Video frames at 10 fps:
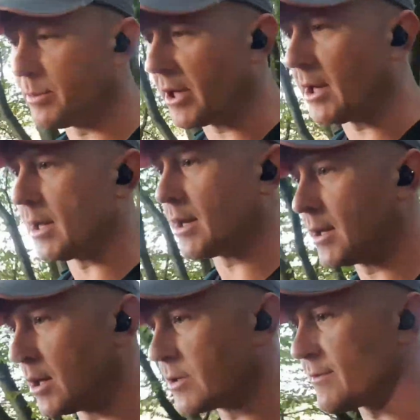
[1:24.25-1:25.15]
in the beginning.
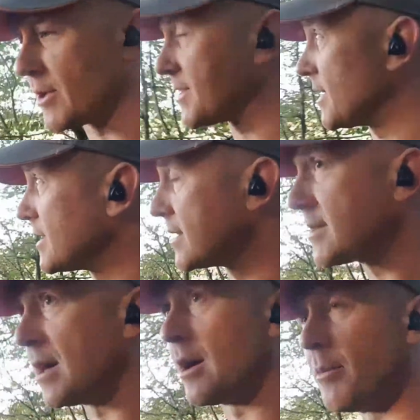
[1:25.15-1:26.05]
You know, it was a very exciting
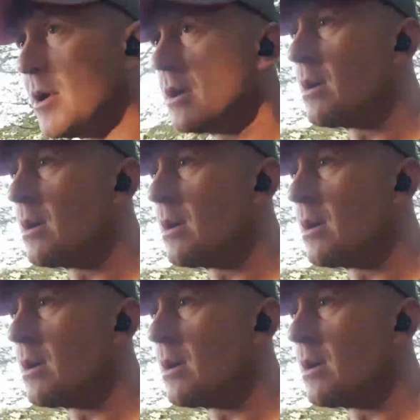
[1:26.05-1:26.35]
time,